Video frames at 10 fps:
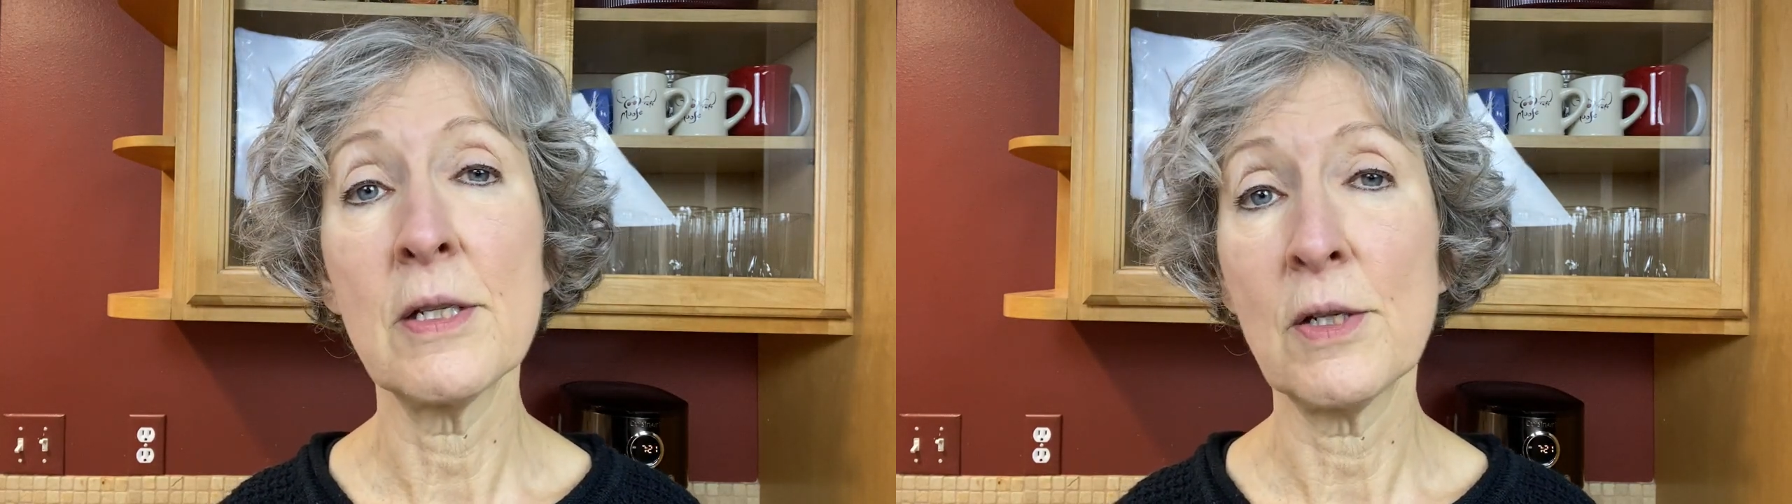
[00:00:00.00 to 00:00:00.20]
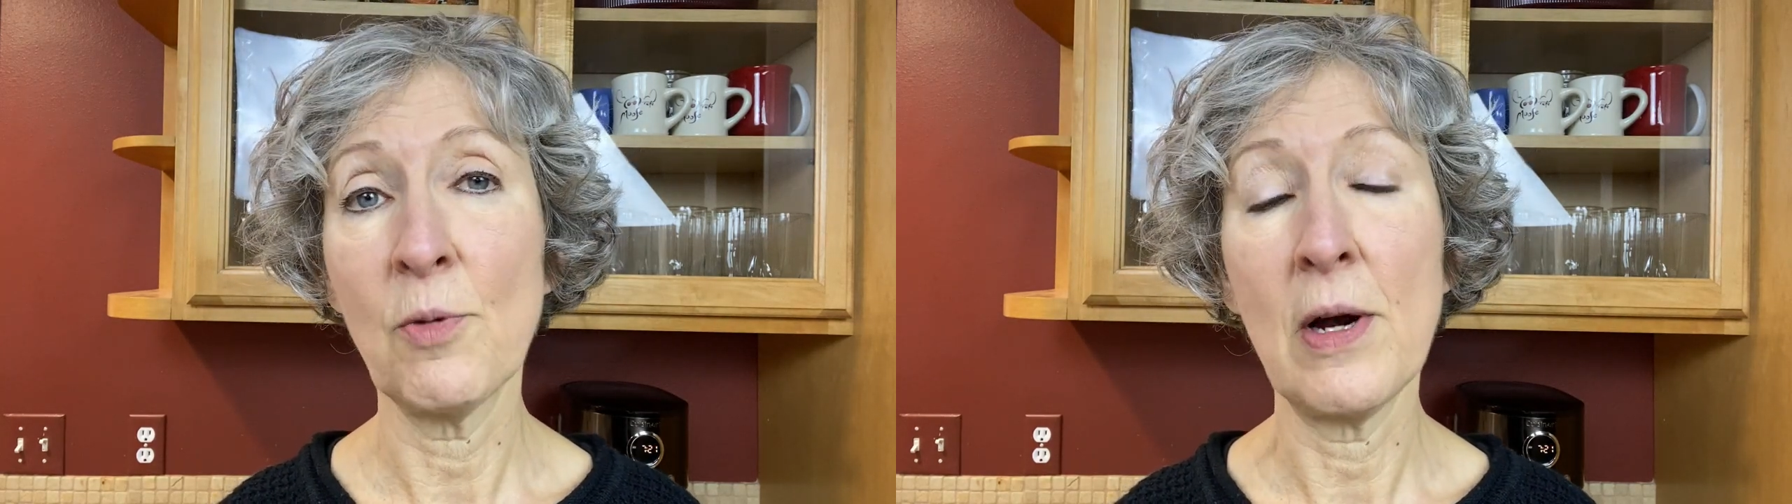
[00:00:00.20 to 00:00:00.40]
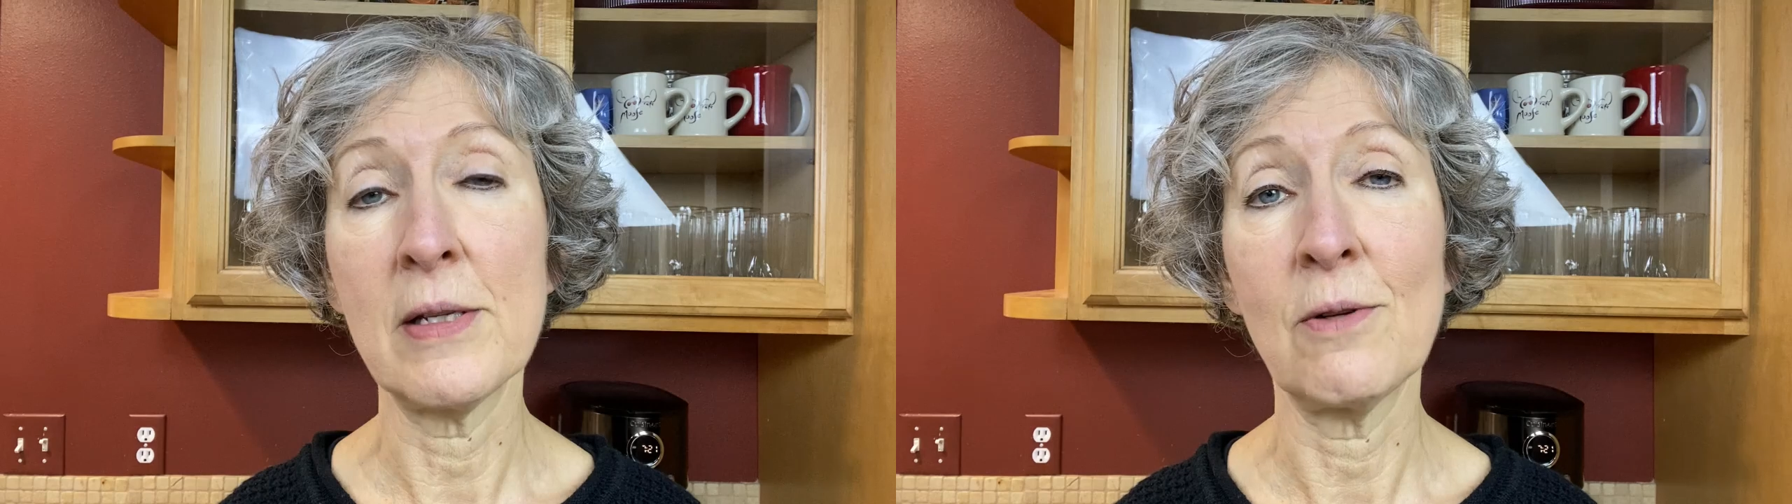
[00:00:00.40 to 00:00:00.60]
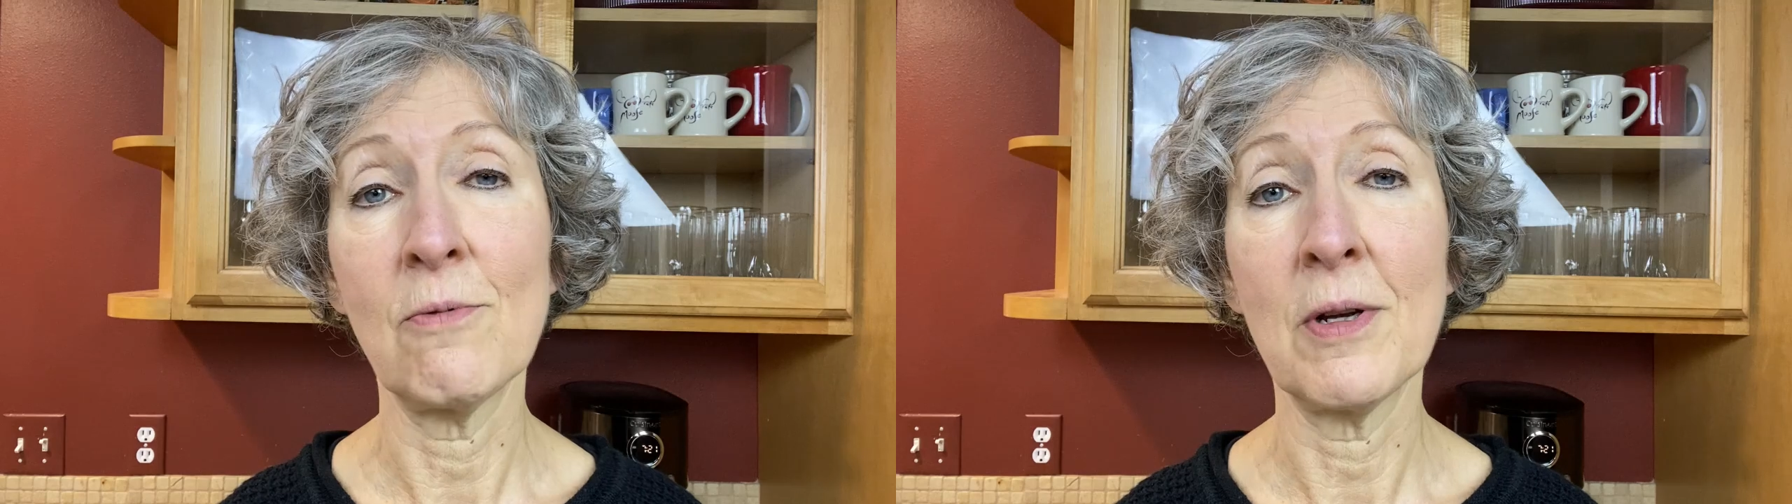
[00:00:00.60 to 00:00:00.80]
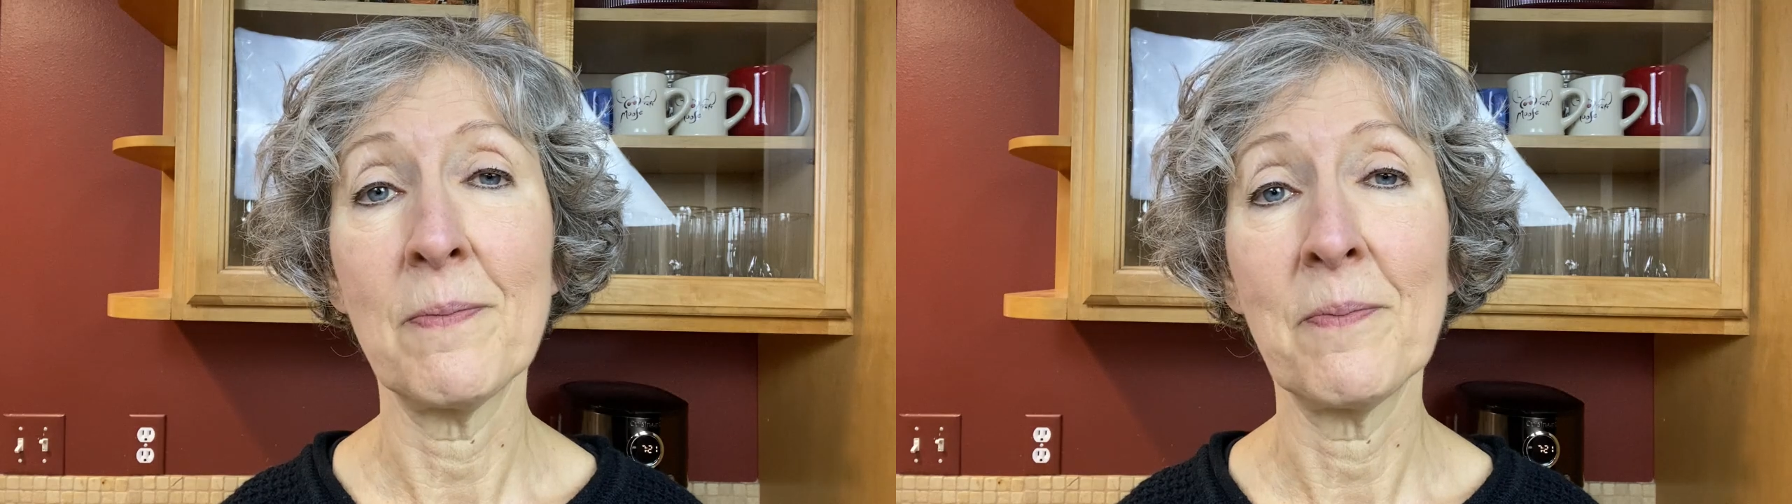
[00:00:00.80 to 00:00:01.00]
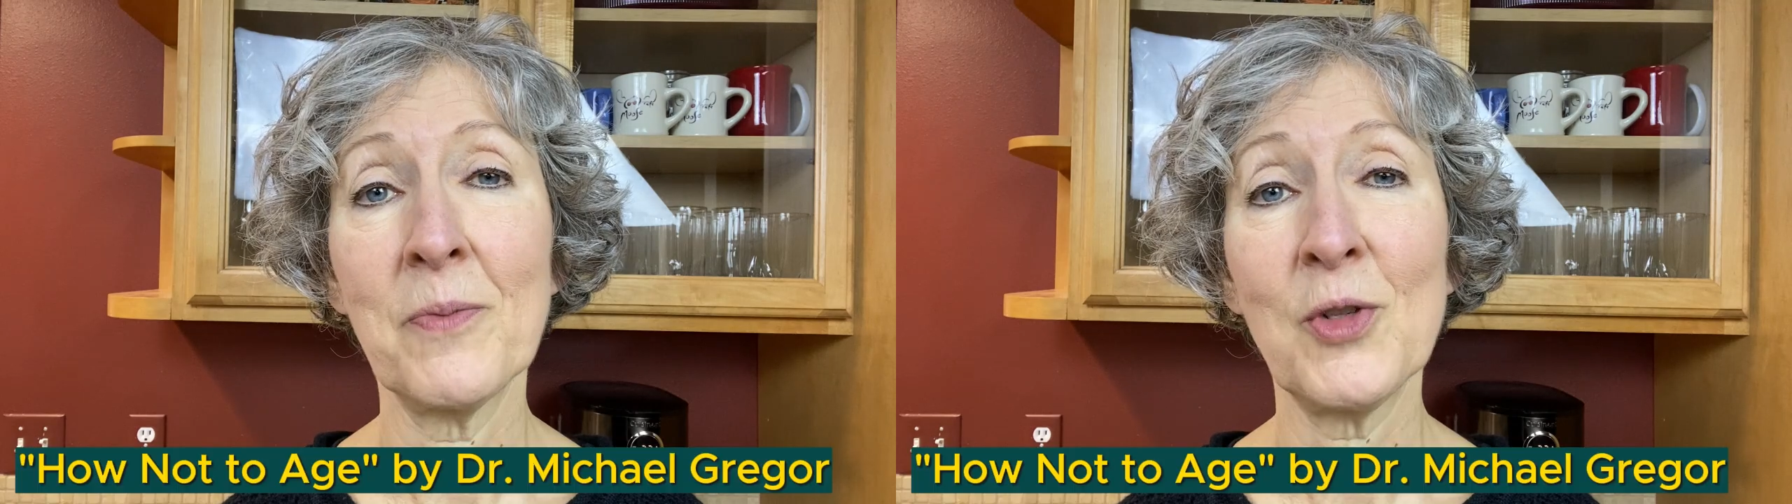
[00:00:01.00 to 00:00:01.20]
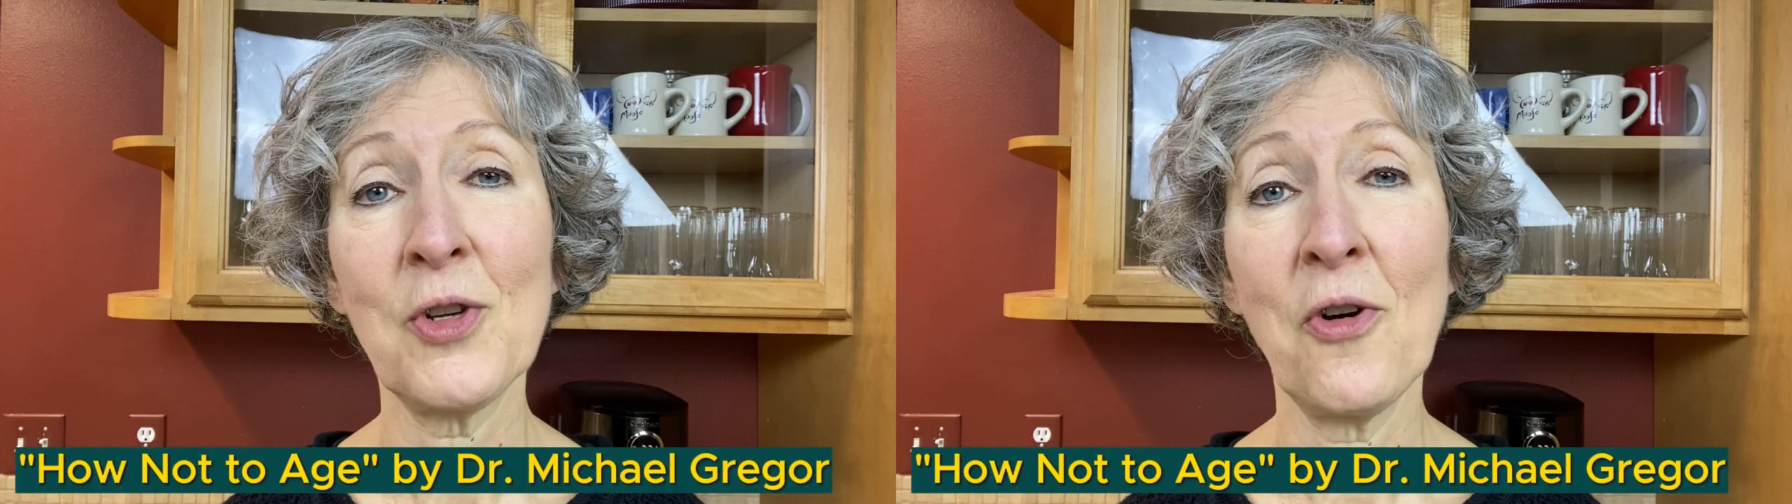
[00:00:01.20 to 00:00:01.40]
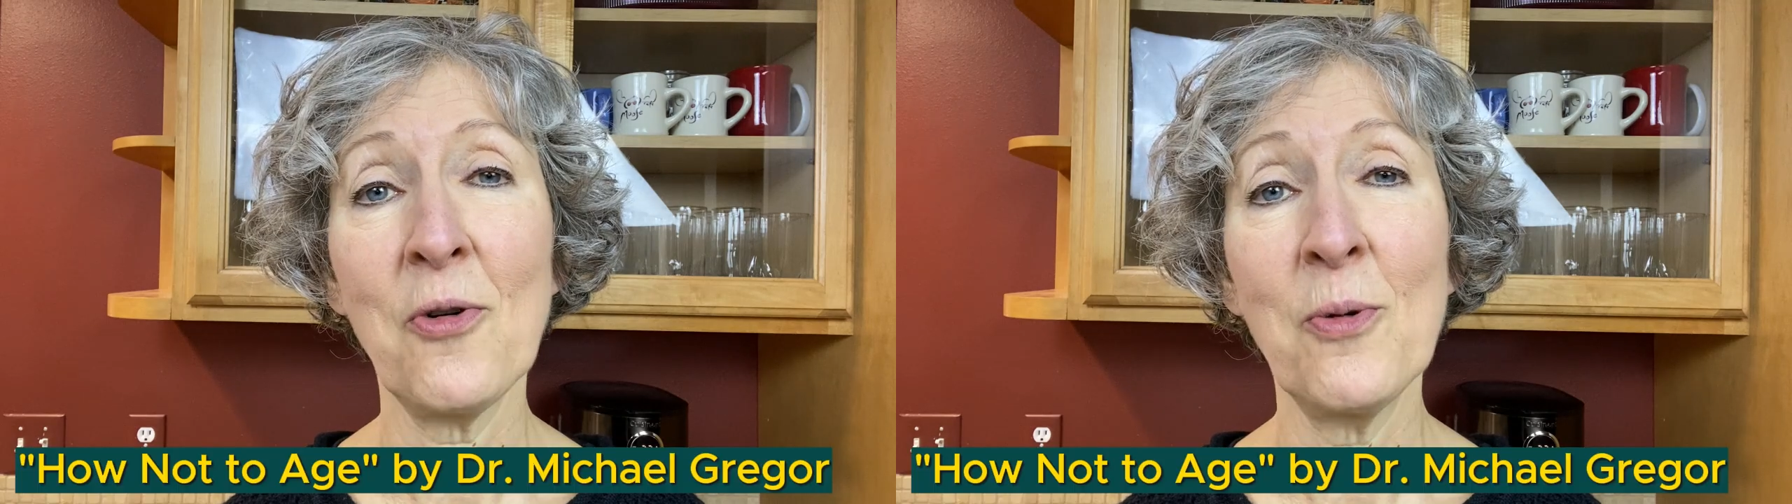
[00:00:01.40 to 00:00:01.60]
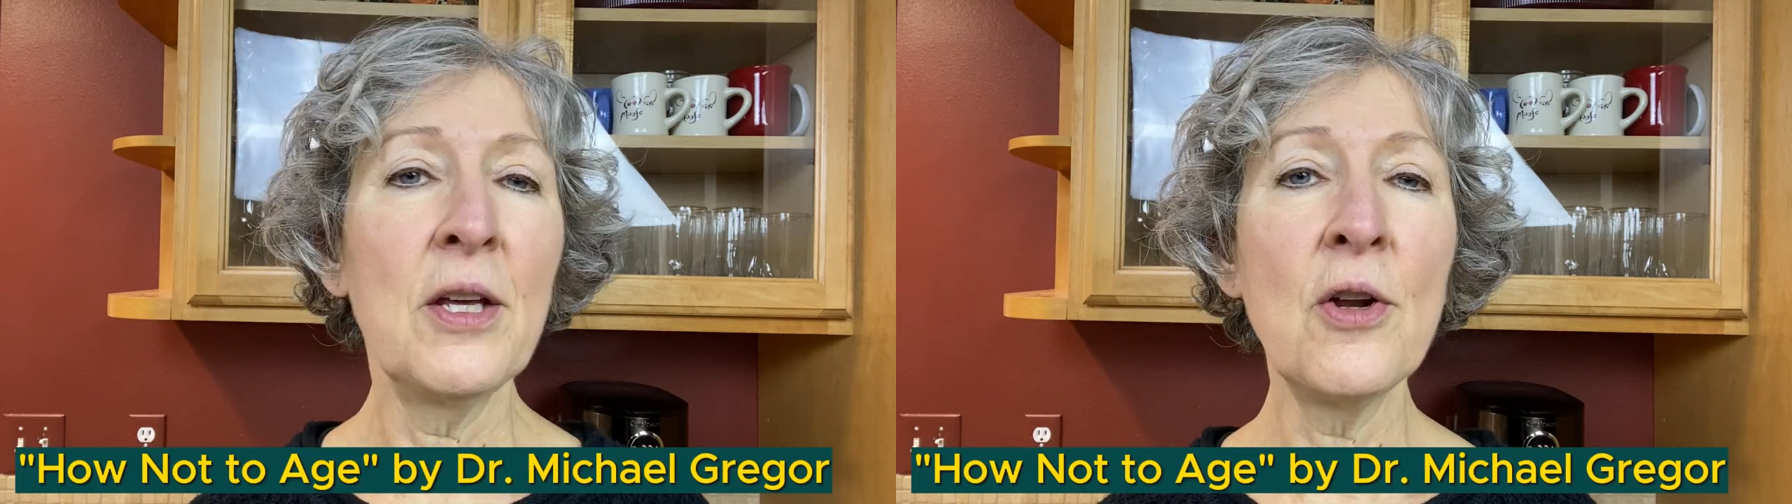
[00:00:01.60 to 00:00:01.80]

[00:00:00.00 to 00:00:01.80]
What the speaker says: surprising one. So,